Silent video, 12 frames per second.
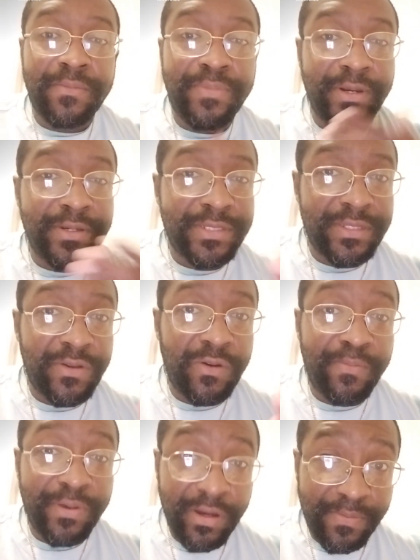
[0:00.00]
personal
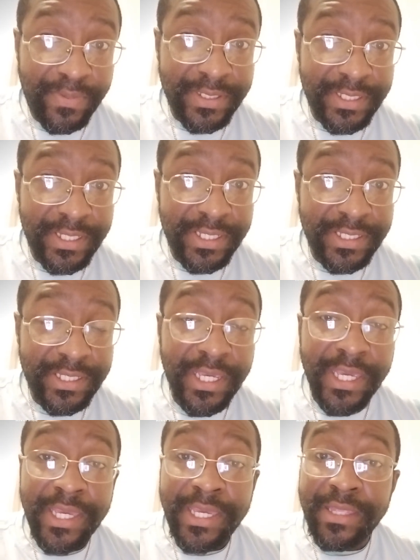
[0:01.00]
purposes,
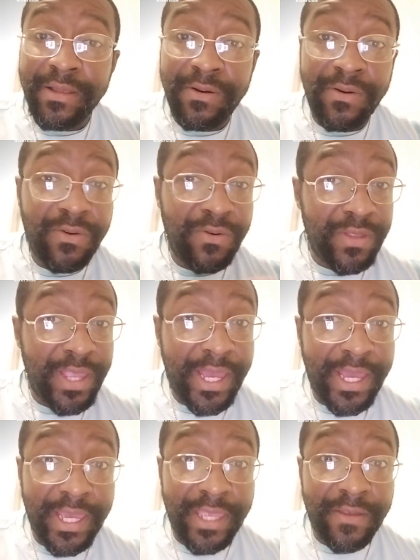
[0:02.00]
the whole
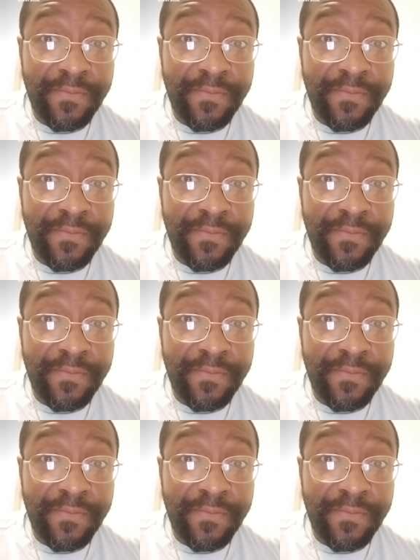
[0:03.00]
nine.